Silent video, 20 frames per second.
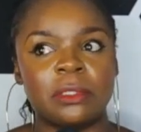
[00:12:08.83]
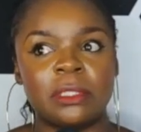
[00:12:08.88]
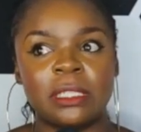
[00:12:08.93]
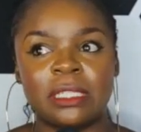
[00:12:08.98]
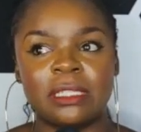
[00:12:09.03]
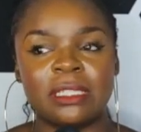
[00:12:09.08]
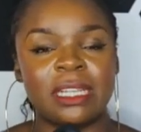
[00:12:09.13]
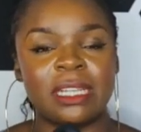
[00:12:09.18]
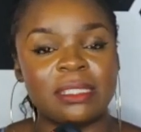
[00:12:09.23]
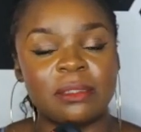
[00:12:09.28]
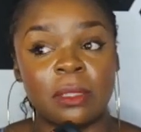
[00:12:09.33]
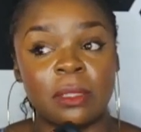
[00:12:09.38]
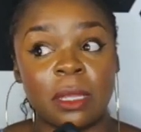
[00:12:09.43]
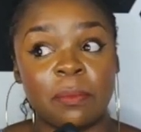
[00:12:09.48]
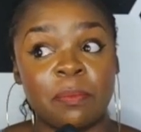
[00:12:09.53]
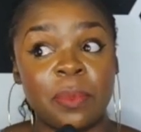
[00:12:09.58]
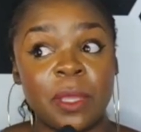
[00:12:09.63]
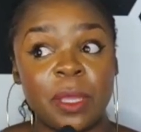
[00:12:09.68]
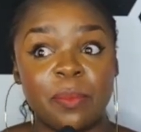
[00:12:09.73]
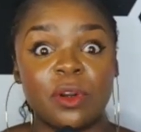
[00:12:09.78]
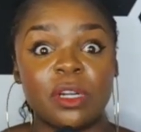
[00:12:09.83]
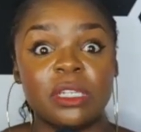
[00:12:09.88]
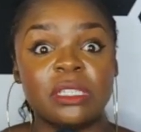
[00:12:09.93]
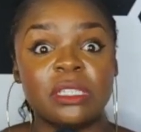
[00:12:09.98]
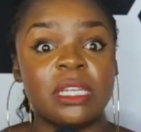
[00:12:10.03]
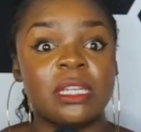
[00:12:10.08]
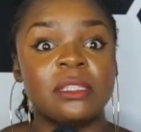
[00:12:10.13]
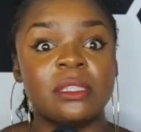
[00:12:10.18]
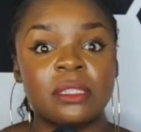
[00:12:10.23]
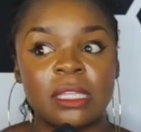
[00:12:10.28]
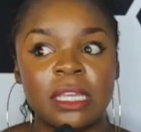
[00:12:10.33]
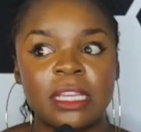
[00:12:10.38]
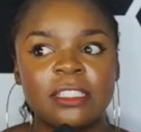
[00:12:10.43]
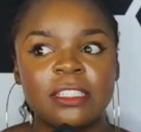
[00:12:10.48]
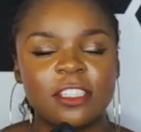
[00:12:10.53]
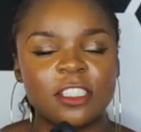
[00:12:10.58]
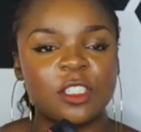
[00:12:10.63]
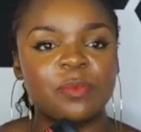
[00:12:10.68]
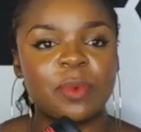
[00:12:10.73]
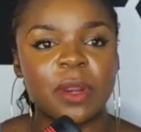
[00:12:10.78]
that people are saying things
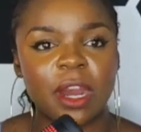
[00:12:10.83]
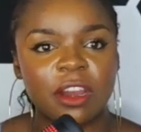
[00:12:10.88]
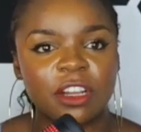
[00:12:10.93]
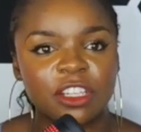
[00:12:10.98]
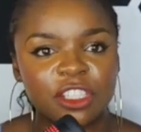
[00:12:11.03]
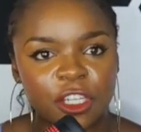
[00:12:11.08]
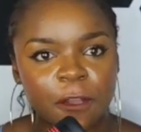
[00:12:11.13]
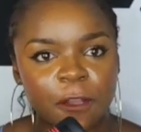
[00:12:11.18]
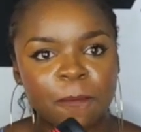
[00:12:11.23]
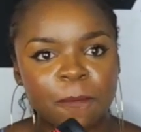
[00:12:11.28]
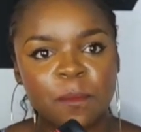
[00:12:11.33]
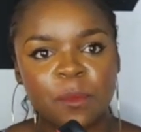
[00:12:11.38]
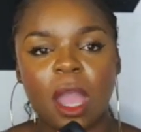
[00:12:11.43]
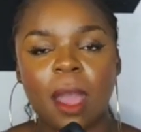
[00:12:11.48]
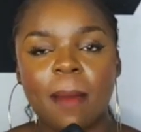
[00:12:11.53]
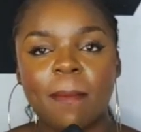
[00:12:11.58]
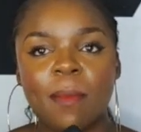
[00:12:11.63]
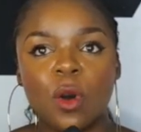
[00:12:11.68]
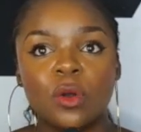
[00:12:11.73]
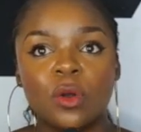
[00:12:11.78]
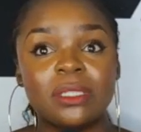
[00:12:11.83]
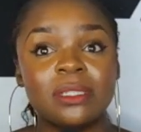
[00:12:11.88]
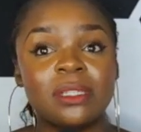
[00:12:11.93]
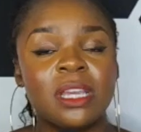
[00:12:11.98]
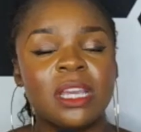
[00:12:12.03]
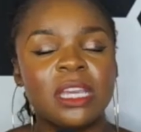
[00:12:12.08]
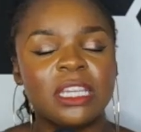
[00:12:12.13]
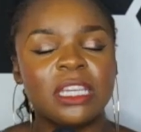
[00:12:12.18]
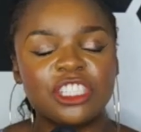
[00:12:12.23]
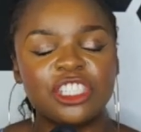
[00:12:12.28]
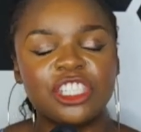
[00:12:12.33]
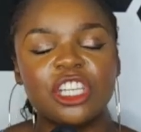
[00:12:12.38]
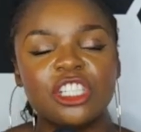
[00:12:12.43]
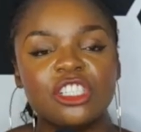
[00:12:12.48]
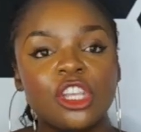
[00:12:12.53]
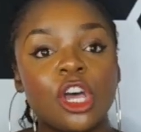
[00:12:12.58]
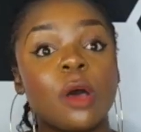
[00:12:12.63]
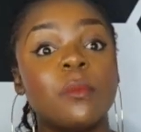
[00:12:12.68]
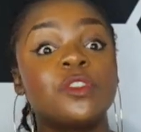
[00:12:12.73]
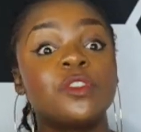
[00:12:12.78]
disparaging about Kishane
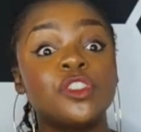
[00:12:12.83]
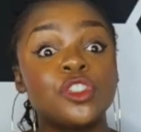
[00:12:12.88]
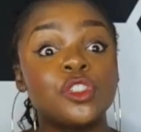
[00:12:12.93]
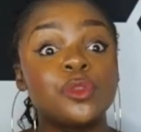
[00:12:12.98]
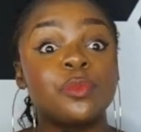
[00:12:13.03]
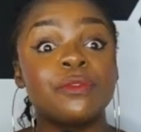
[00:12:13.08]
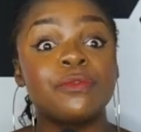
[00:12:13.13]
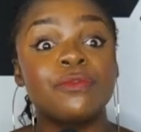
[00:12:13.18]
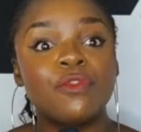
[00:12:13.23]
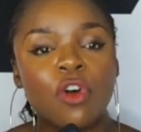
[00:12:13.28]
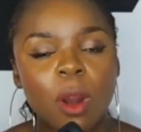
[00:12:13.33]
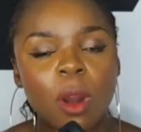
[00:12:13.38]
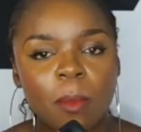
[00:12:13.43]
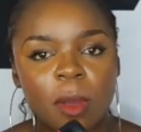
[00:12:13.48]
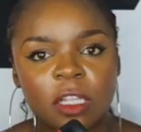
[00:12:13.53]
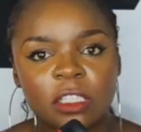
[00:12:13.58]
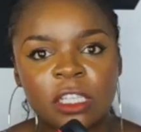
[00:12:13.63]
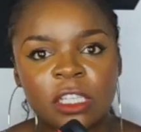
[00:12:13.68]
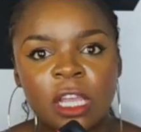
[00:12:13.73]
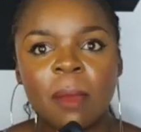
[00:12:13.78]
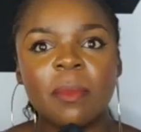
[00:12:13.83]
Thompson's performance,